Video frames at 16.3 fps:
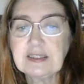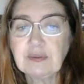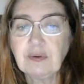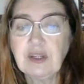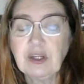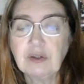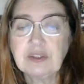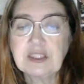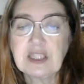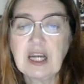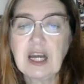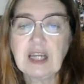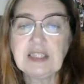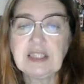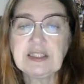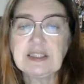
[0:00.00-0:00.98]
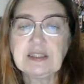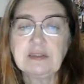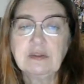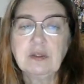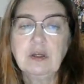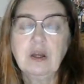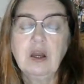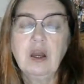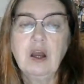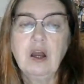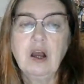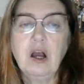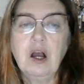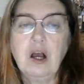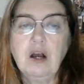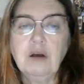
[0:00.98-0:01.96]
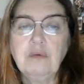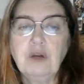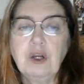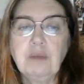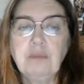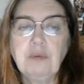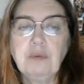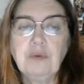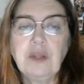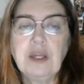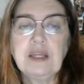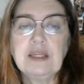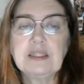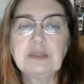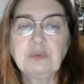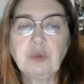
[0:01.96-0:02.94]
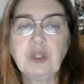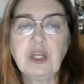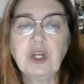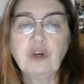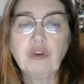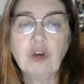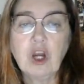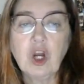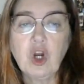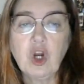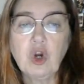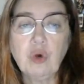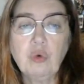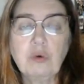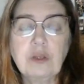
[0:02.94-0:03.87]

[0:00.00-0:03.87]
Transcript: hillsides. Only thing is, where they grow,